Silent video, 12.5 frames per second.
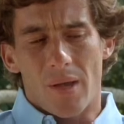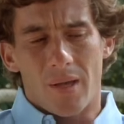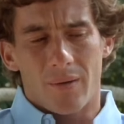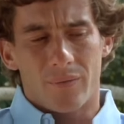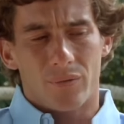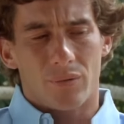
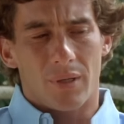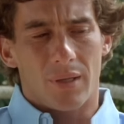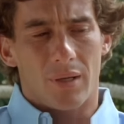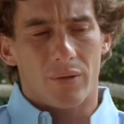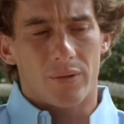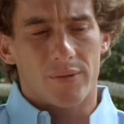have to
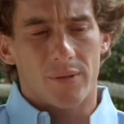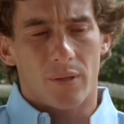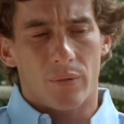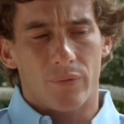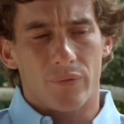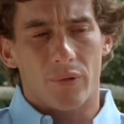allow
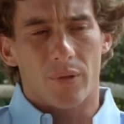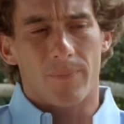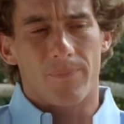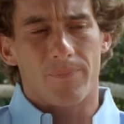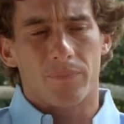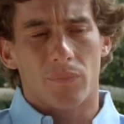yourself um,
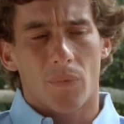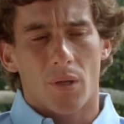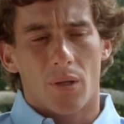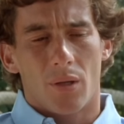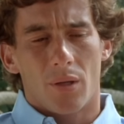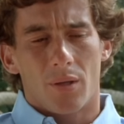
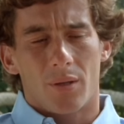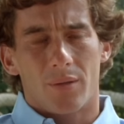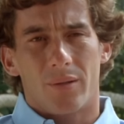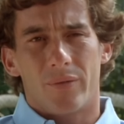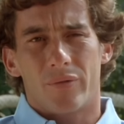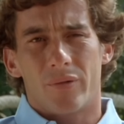a
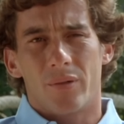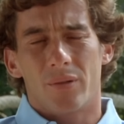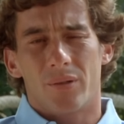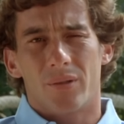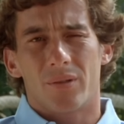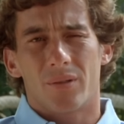
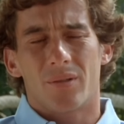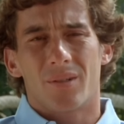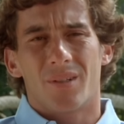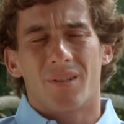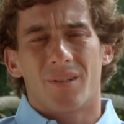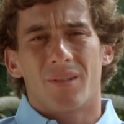different
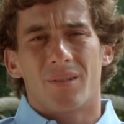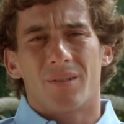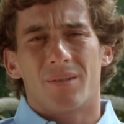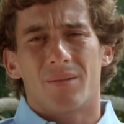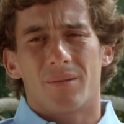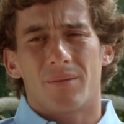
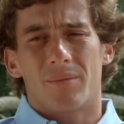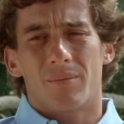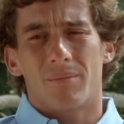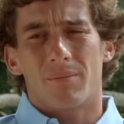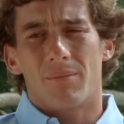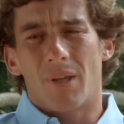
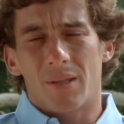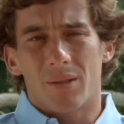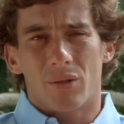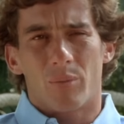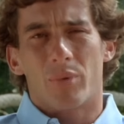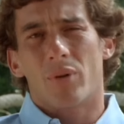
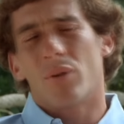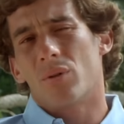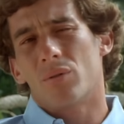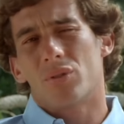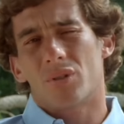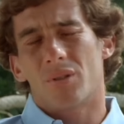mental
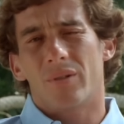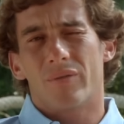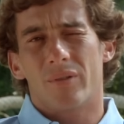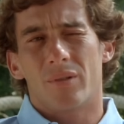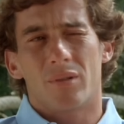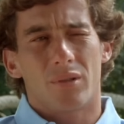approach, a
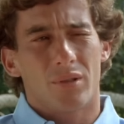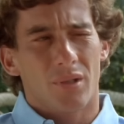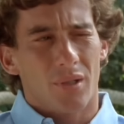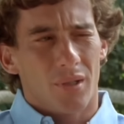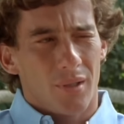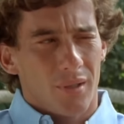different
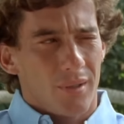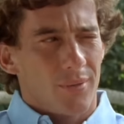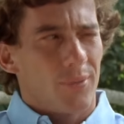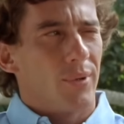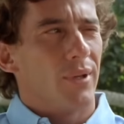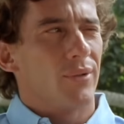
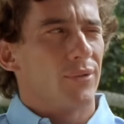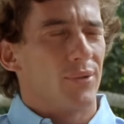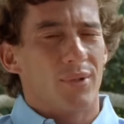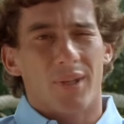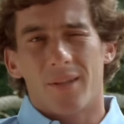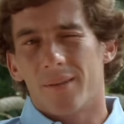way of
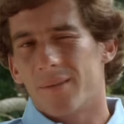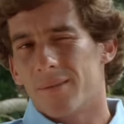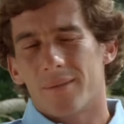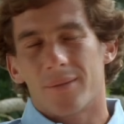looking